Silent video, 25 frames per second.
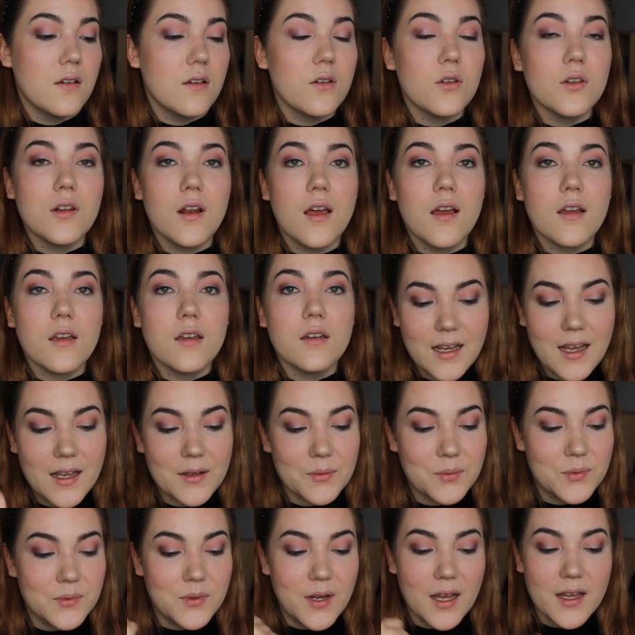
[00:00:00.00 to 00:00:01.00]
good luck.
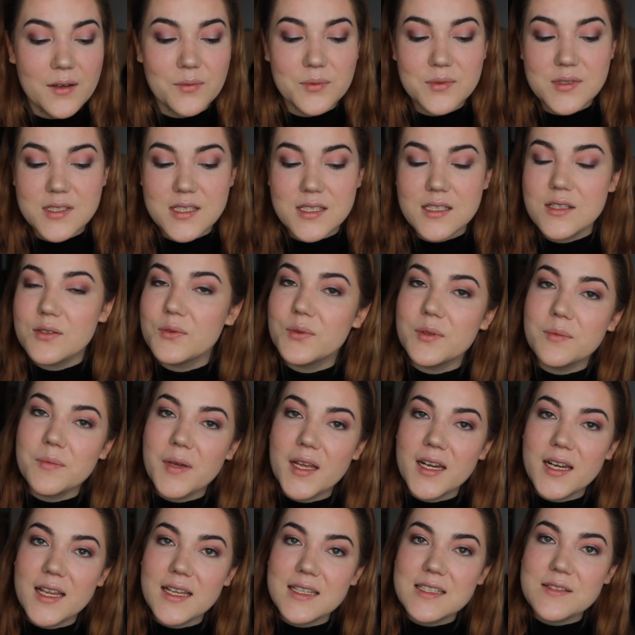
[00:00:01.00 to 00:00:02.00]
I will see you in
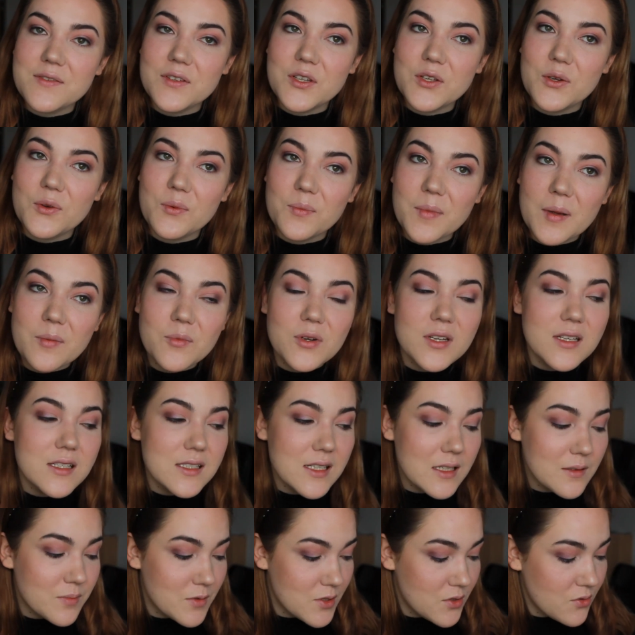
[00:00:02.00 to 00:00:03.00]
my next video. Remember to
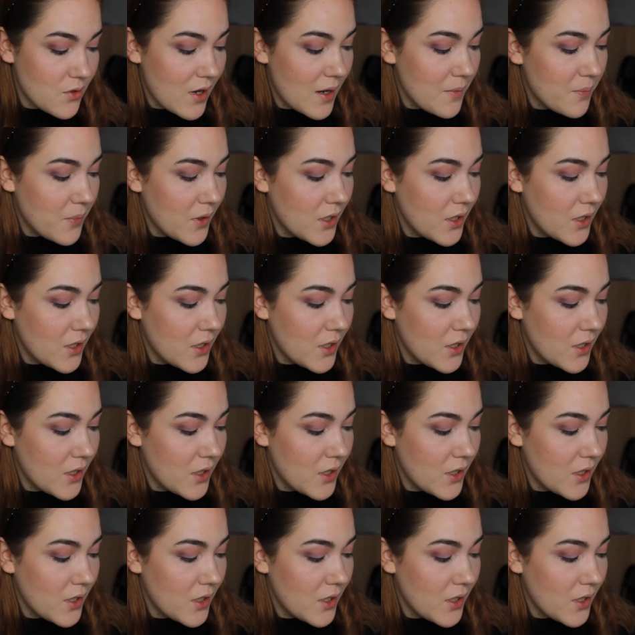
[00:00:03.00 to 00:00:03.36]
hit that subscribe